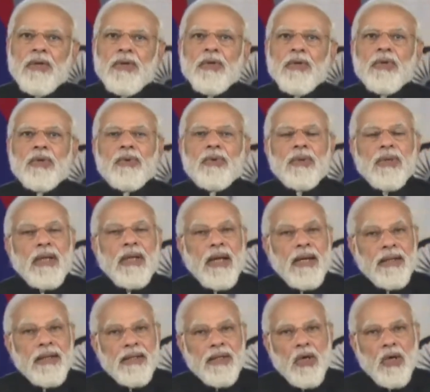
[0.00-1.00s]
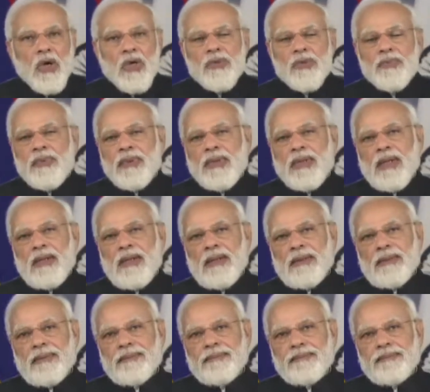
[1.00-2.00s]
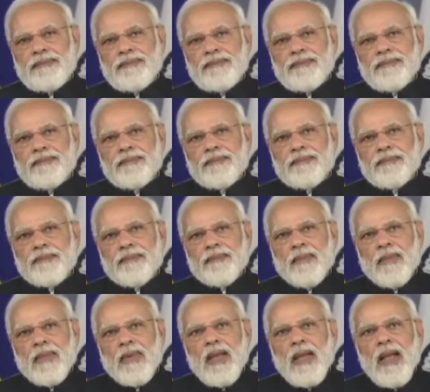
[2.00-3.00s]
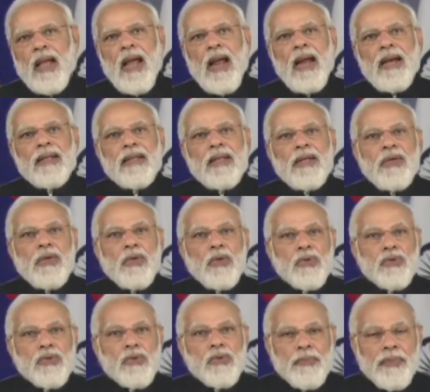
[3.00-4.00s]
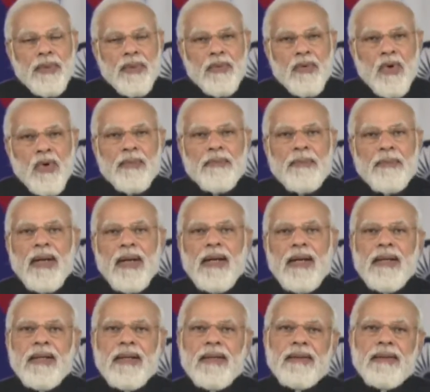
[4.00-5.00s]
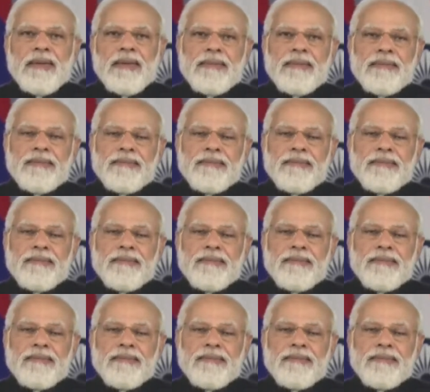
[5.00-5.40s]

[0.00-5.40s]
the new ENT hospital, and the new Supreme Court building.